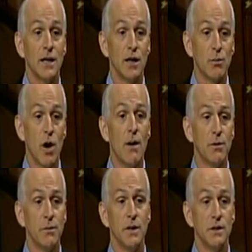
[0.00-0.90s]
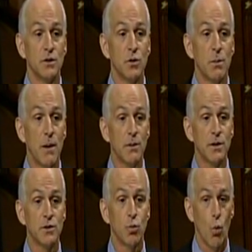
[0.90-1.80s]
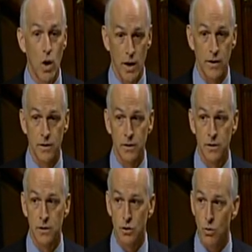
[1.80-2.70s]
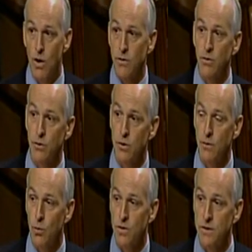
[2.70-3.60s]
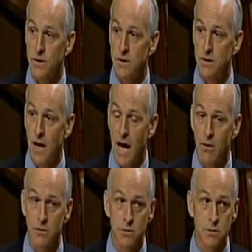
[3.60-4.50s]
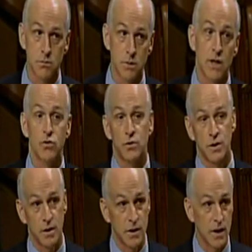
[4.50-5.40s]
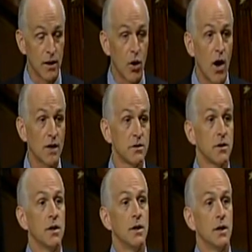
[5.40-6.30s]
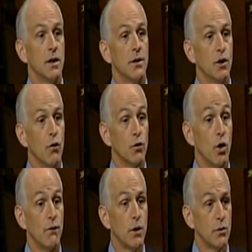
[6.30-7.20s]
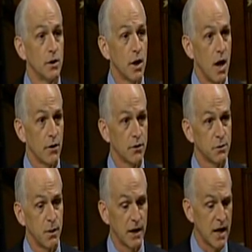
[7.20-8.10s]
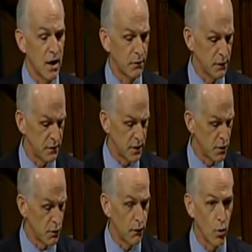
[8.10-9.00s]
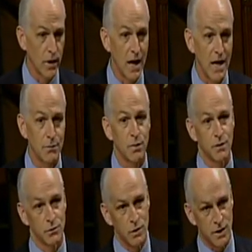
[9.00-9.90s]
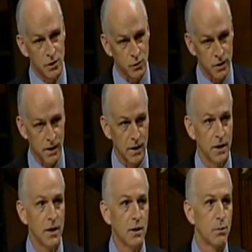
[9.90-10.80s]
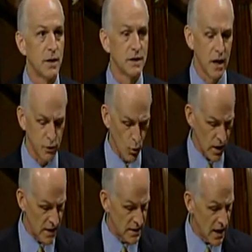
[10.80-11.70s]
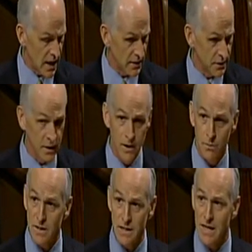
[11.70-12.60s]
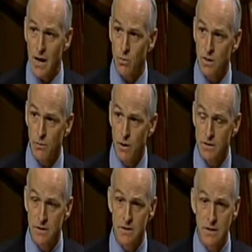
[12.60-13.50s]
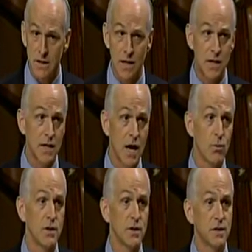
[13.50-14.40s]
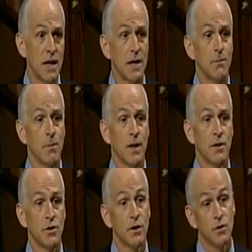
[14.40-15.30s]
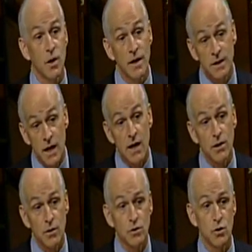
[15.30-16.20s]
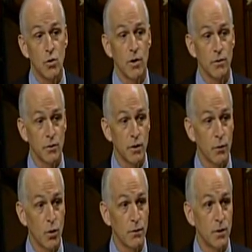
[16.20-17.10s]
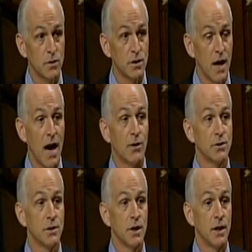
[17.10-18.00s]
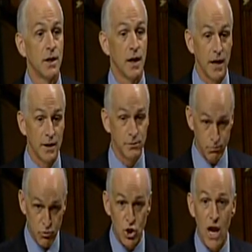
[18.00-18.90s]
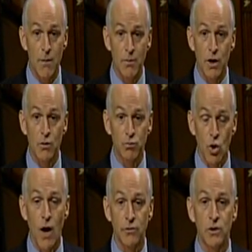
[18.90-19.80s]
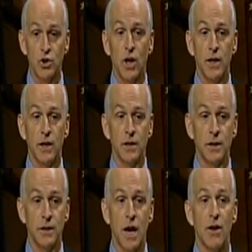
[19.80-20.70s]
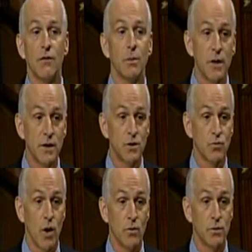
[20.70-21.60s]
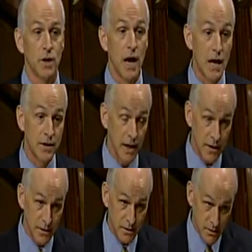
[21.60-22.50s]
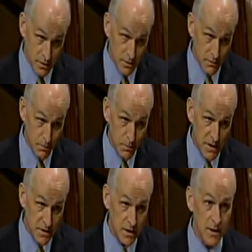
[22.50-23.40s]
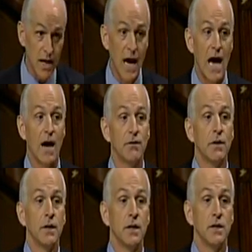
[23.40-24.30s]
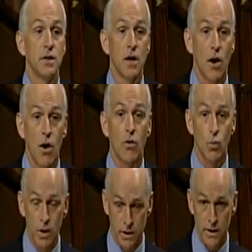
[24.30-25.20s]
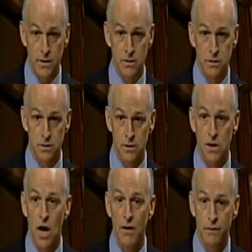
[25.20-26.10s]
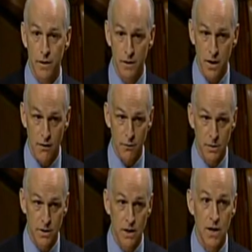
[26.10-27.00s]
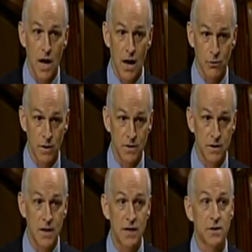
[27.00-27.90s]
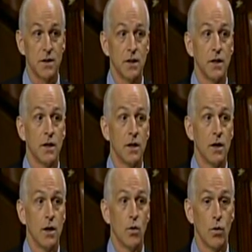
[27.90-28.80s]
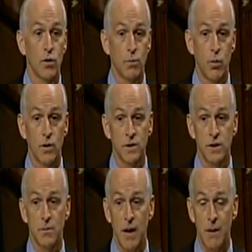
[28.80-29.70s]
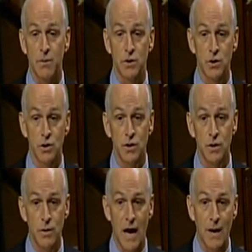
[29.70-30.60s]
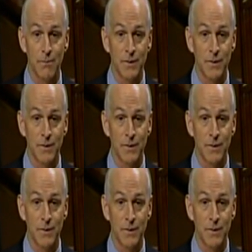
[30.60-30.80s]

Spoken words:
And the problem is, the Republicans won 234 seats in the House. Interestingly, they lost the overall vote in Congress by a count of 52 to 48, but redistricting plays out the way it does. But they did not win the presidency, and they did not win the Senate. So they were trying to take those 234 votes in the House and jam their broader agenda down everybody's throat. And the piece that they have is they are willing to not fund the government and not raise the debt ceiling in order to put us in a bad position to do that.